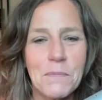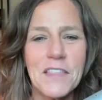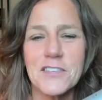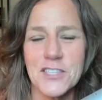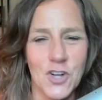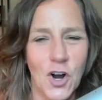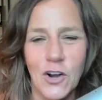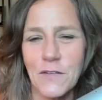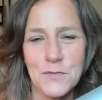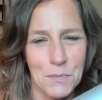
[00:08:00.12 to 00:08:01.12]
be the
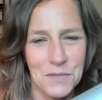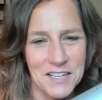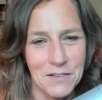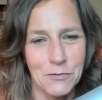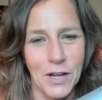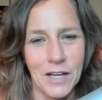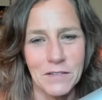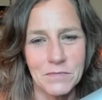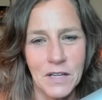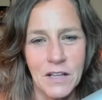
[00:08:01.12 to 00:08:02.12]
start of something different,
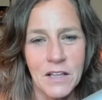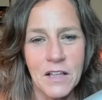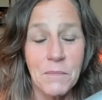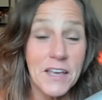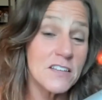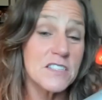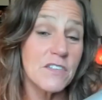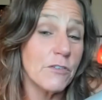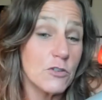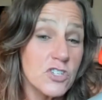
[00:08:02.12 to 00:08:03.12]
because the
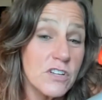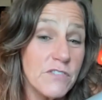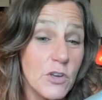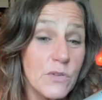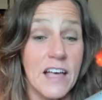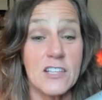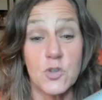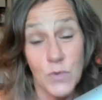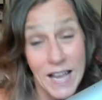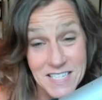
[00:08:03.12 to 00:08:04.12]
version of you that's
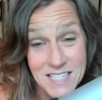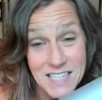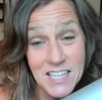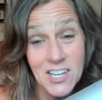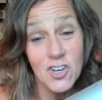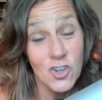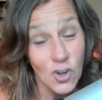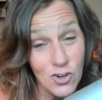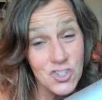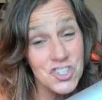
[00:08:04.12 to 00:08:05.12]
rested,
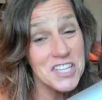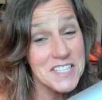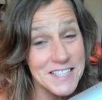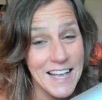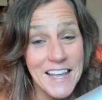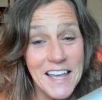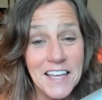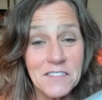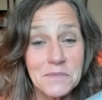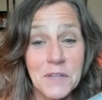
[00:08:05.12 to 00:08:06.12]
nourished, and steady,
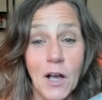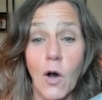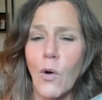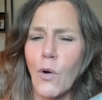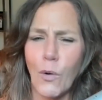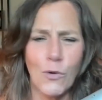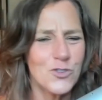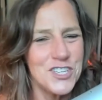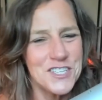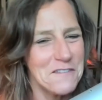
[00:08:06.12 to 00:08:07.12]
oh,
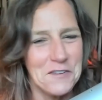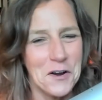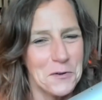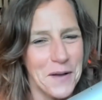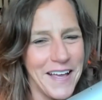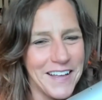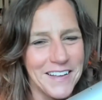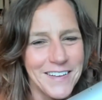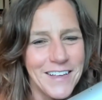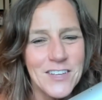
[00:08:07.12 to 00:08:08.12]
she's not far away.
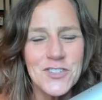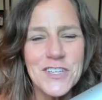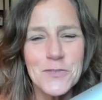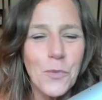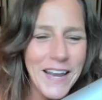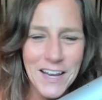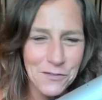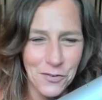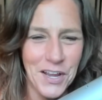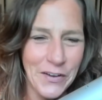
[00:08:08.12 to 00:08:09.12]
She's waiting
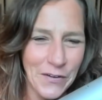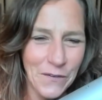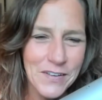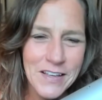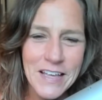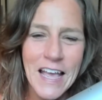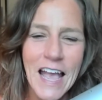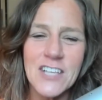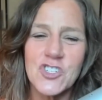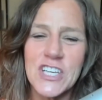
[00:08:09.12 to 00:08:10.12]
for you,
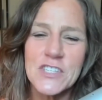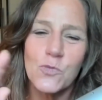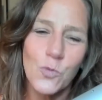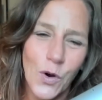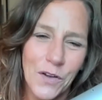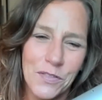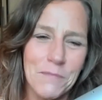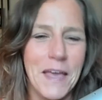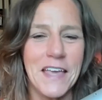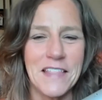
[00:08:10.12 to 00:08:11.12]
and she's worth
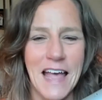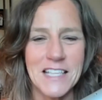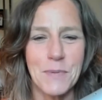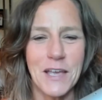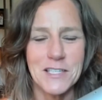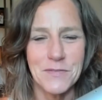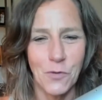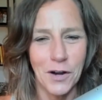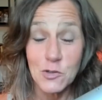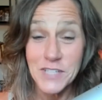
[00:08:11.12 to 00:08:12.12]
making that space
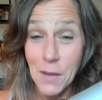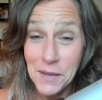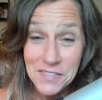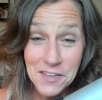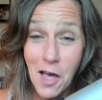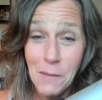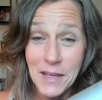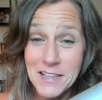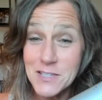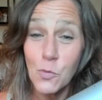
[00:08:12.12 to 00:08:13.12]
for. So tell me in the
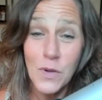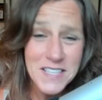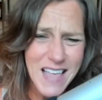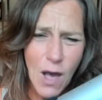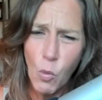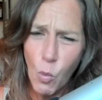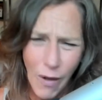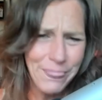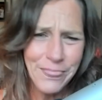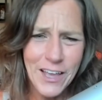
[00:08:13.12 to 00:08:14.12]
comments, what's that
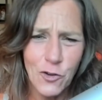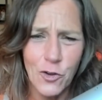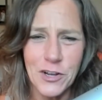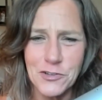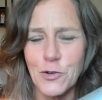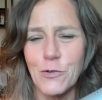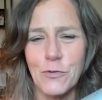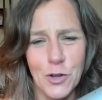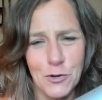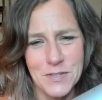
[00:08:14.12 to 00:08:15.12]
one thing you're going to do
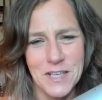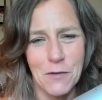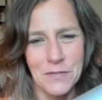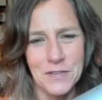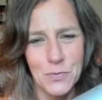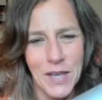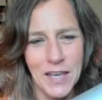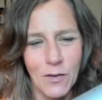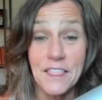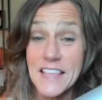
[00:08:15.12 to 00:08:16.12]
for yourself this
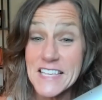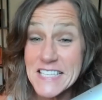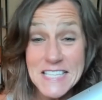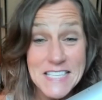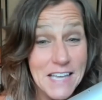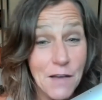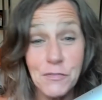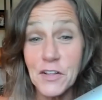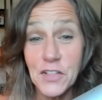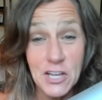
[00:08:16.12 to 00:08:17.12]
week? This is
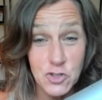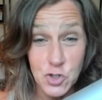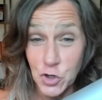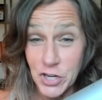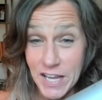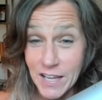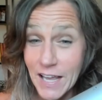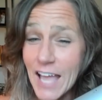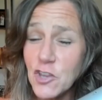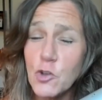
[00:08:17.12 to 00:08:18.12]
definitely a journey,
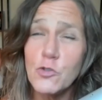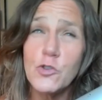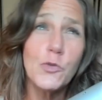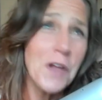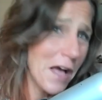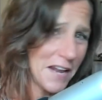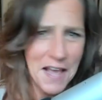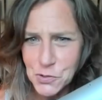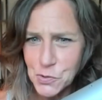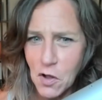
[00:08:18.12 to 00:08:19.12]
and you do not
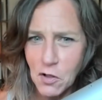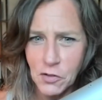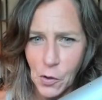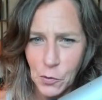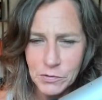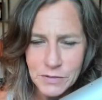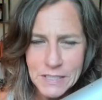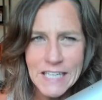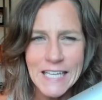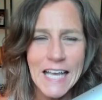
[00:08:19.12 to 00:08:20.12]
have to do it all
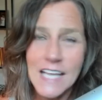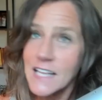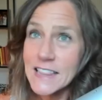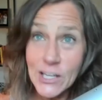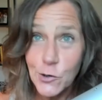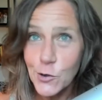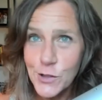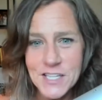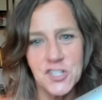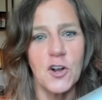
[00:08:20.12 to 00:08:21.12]
alone. It
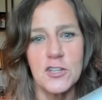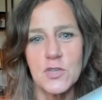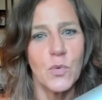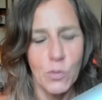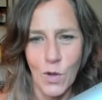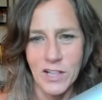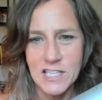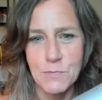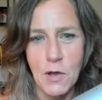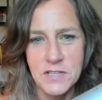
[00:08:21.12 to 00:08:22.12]
literally starts with
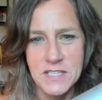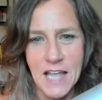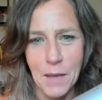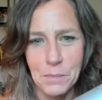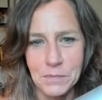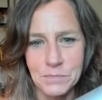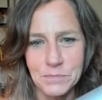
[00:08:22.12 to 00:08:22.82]
one small step.